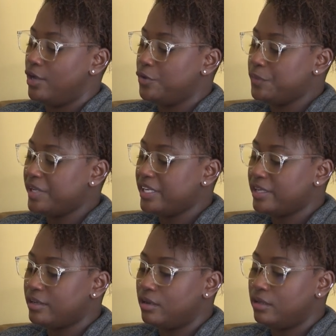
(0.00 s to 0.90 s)

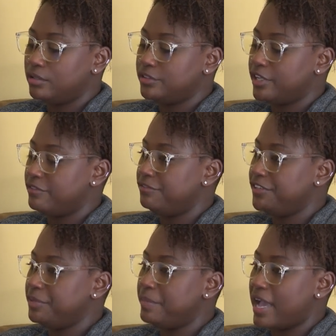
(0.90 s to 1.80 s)
reading all the
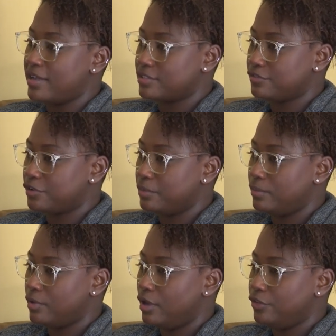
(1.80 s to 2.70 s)
feedbacks
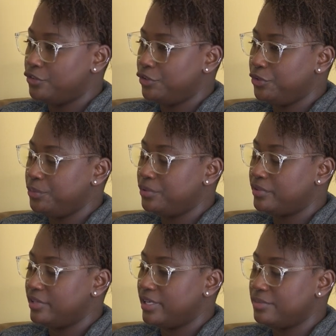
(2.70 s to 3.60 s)
from all the
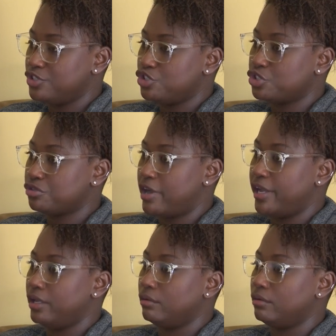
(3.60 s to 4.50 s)
youth and I was just
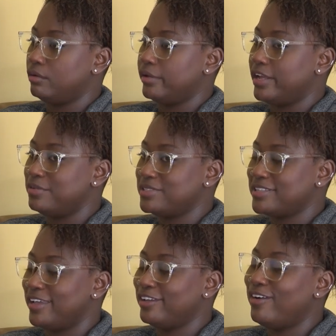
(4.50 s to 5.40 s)
crying and I was
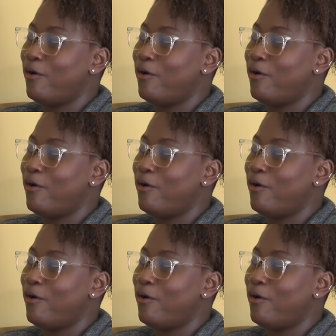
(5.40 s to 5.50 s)
like,